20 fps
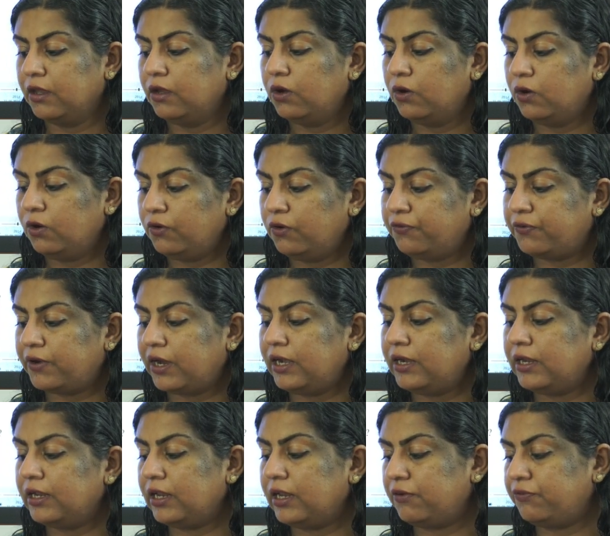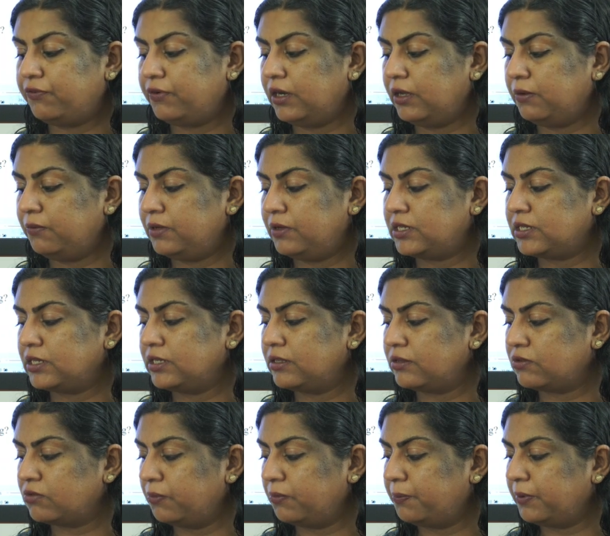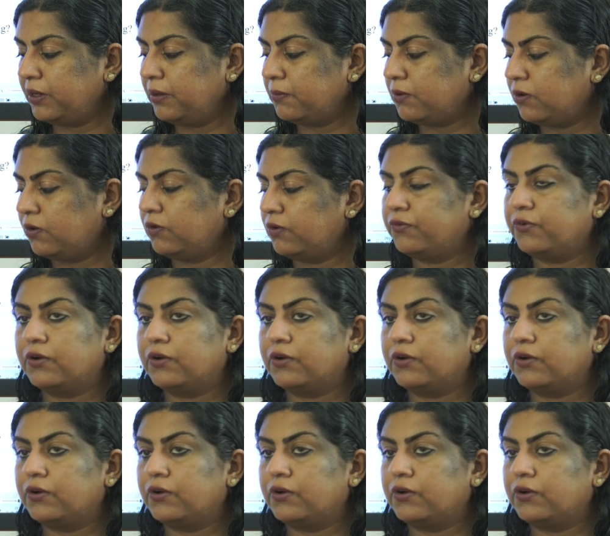Who filed an affidavit in the Supreme Court